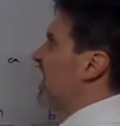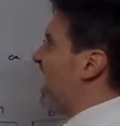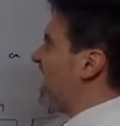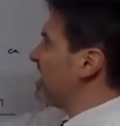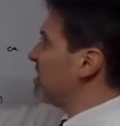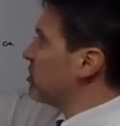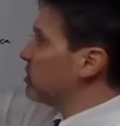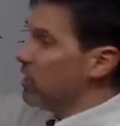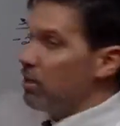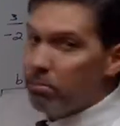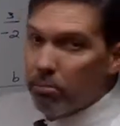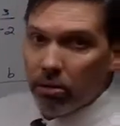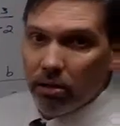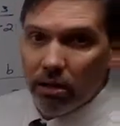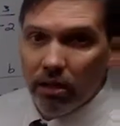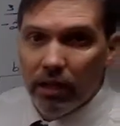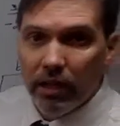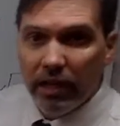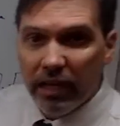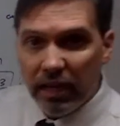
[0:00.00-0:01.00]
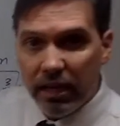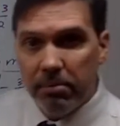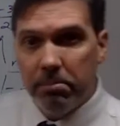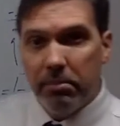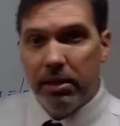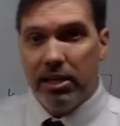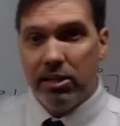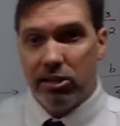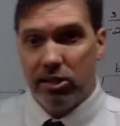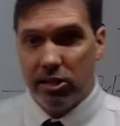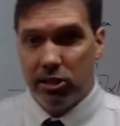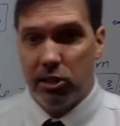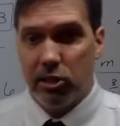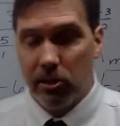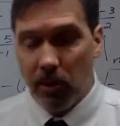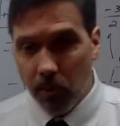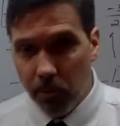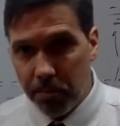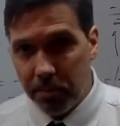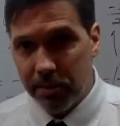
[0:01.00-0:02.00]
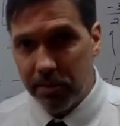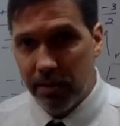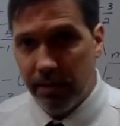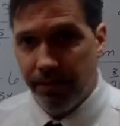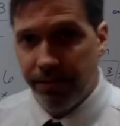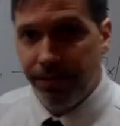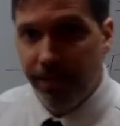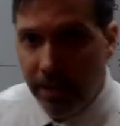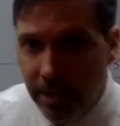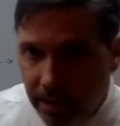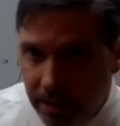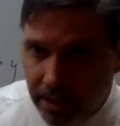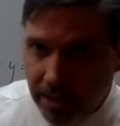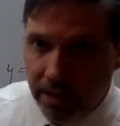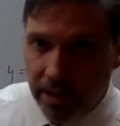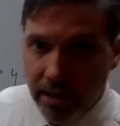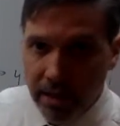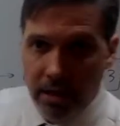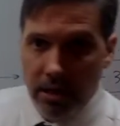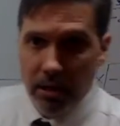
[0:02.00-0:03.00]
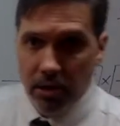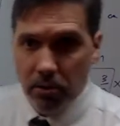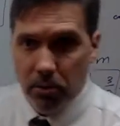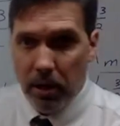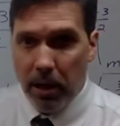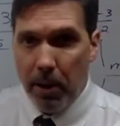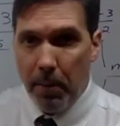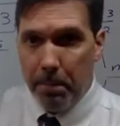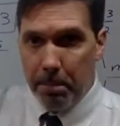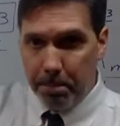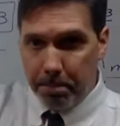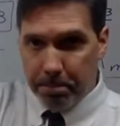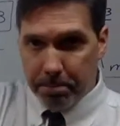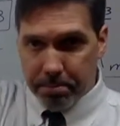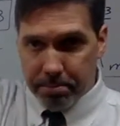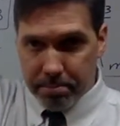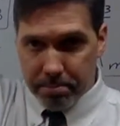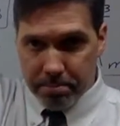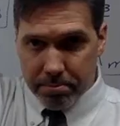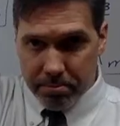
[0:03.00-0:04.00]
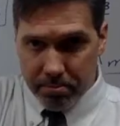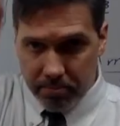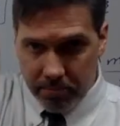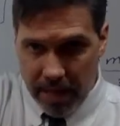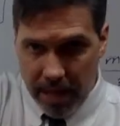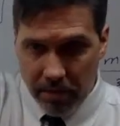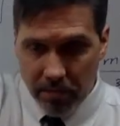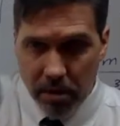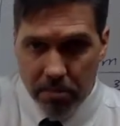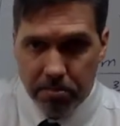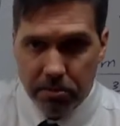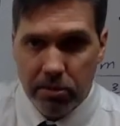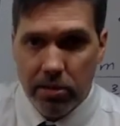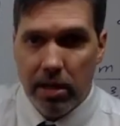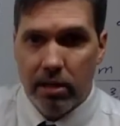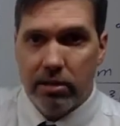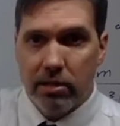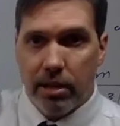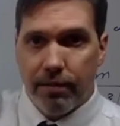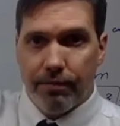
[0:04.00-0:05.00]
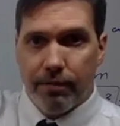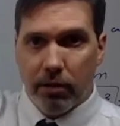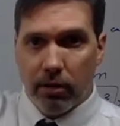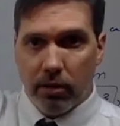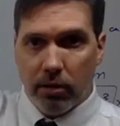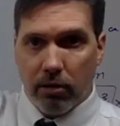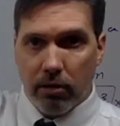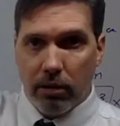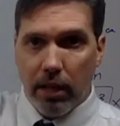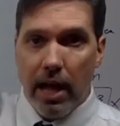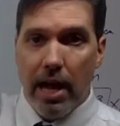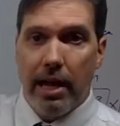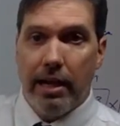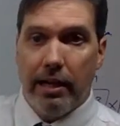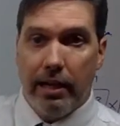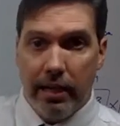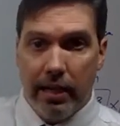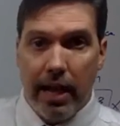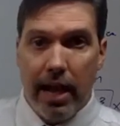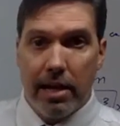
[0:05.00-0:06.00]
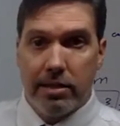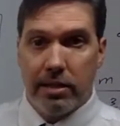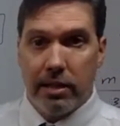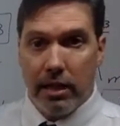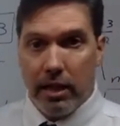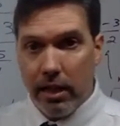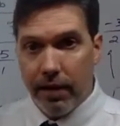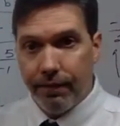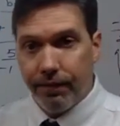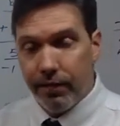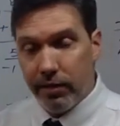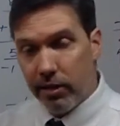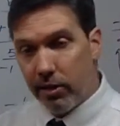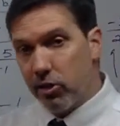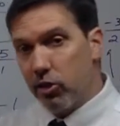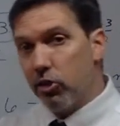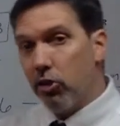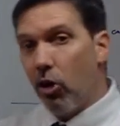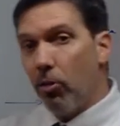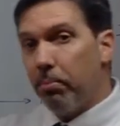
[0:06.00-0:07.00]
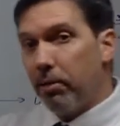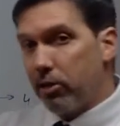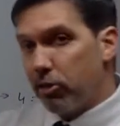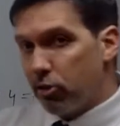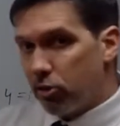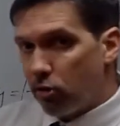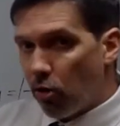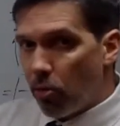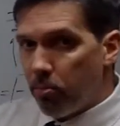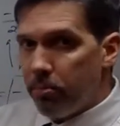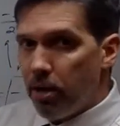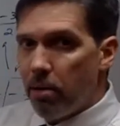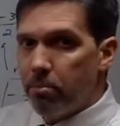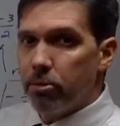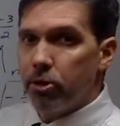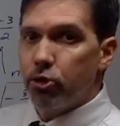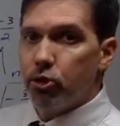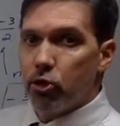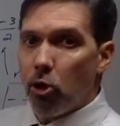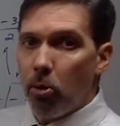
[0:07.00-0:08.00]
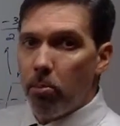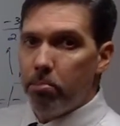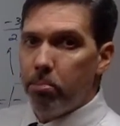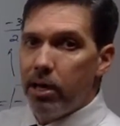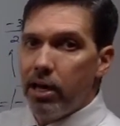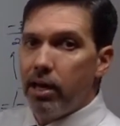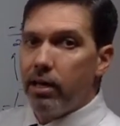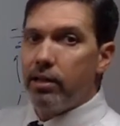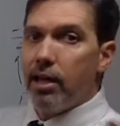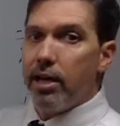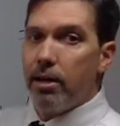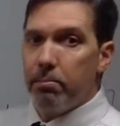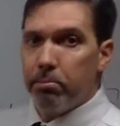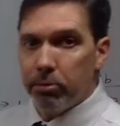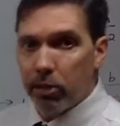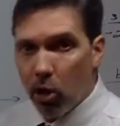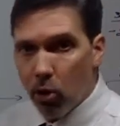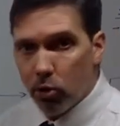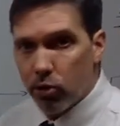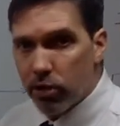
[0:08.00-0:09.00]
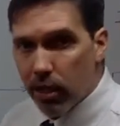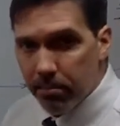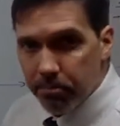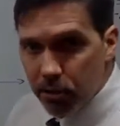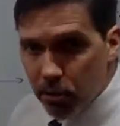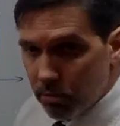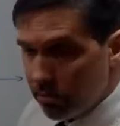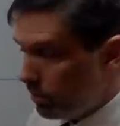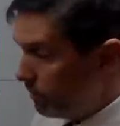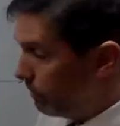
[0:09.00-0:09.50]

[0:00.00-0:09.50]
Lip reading: that symbol, it means the slope is infinity. Well, that represents a vertical line. It has an infinite slope, a slope number so big that it blows up to